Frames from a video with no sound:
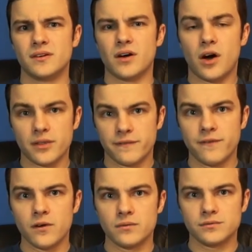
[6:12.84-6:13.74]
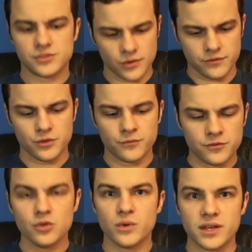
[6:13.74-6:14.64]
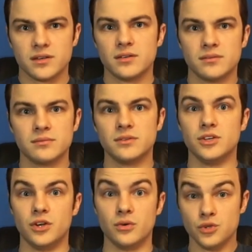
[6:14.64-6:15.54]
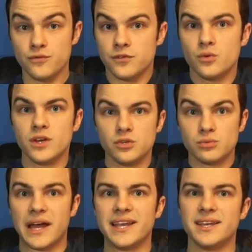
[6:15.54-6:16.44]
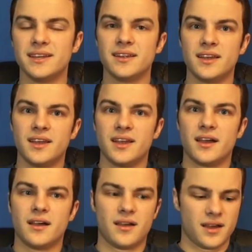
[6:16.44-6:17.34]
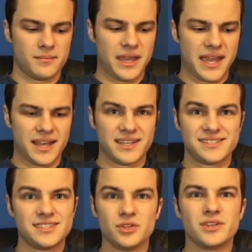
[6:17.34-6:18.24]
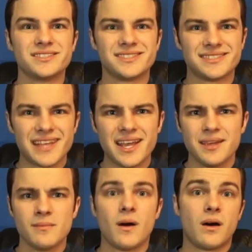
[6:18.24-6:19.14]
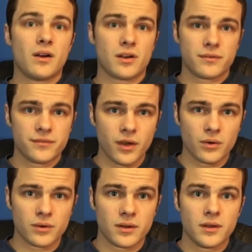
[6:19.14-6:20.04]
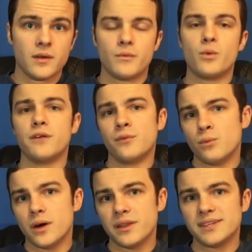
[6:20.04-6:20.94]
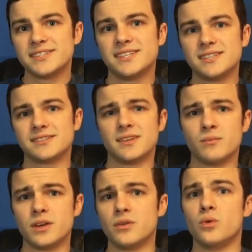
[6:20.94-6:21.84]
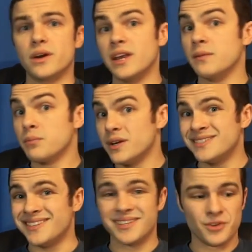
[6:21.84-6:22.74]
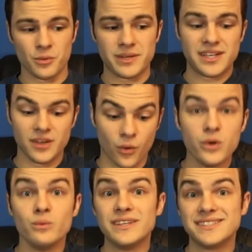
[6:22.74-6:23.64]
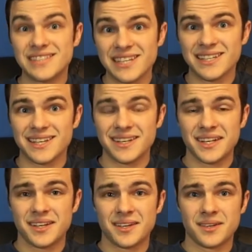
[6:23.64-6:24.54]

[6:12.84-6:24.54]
on the phone. So if you view it, you know, you view it, you like it, um, and it still looks the same on our phone. But what if we wanted to send it to someone or get it printed? No big deal. When we send it,